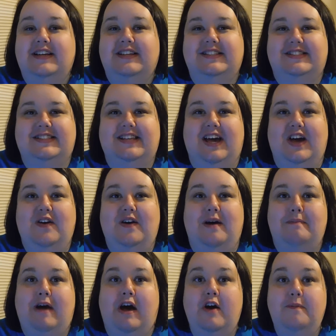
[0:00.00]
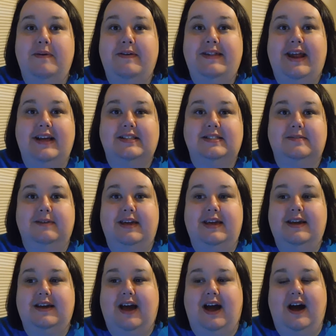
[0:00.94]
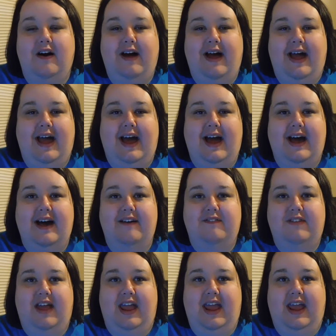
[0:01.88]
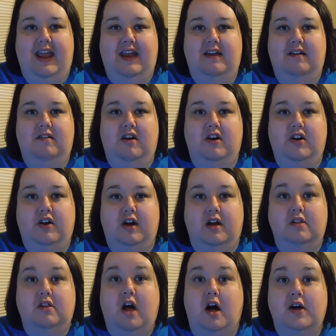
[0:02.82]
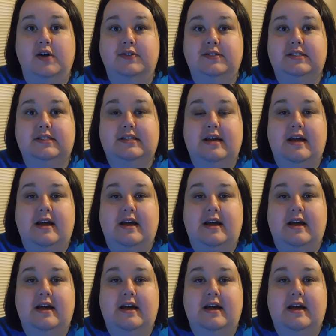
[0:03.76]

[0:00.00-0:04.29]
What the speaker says: So I'm hoping next week I'll have a loss.